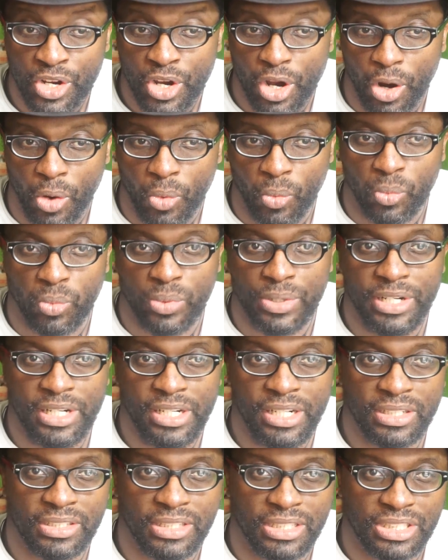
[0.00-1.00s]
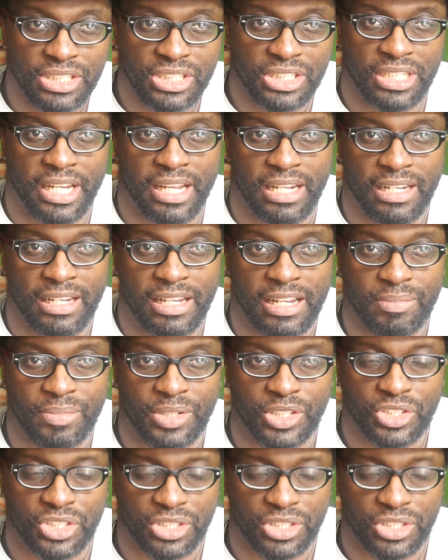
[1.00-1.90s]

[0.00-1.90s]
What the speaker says: a really steady image.